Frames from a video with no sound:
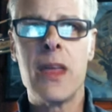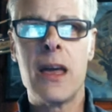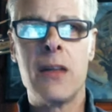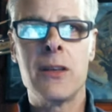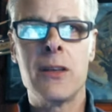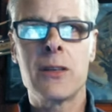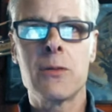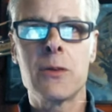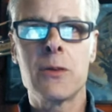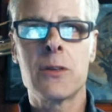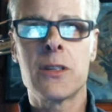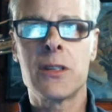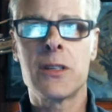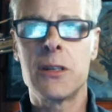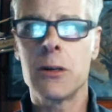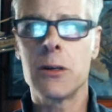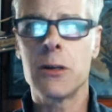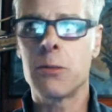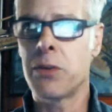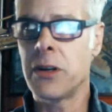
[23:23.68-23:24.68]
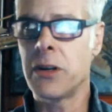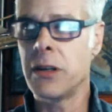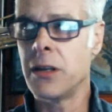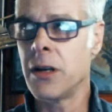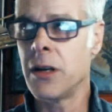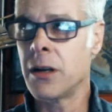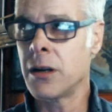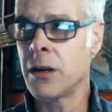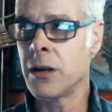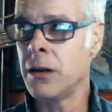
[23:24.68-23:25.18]
And this was still pretty
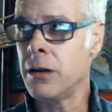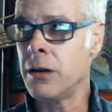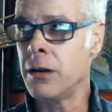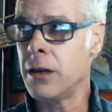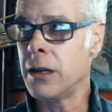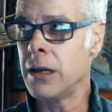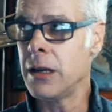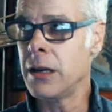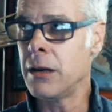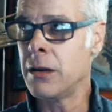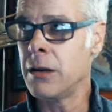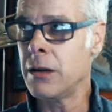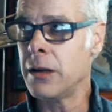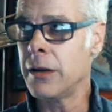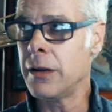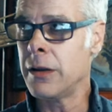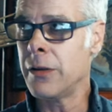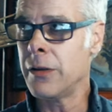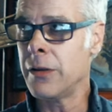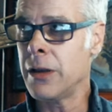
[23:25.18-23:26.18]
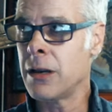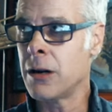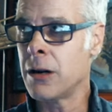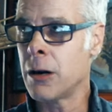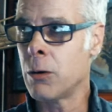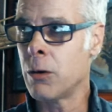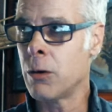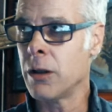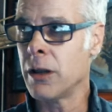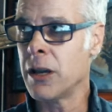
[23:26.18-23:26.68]
young in
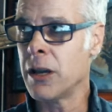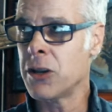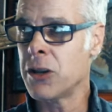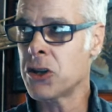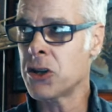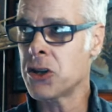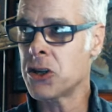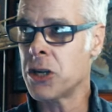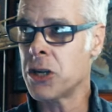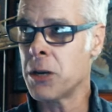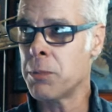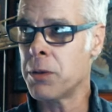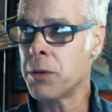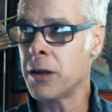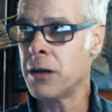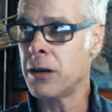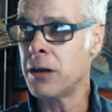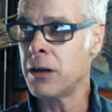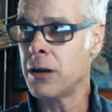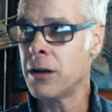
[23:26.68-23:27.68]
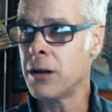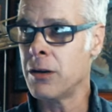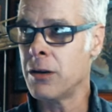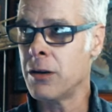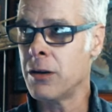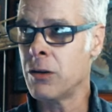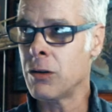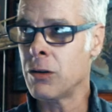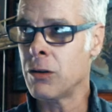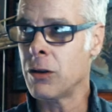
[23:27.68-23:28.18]
our relationship, and
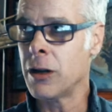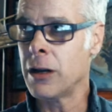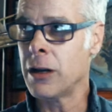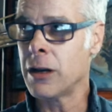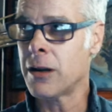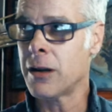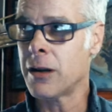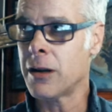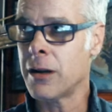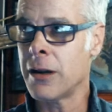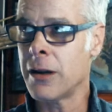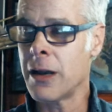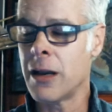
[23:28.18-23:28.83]
like,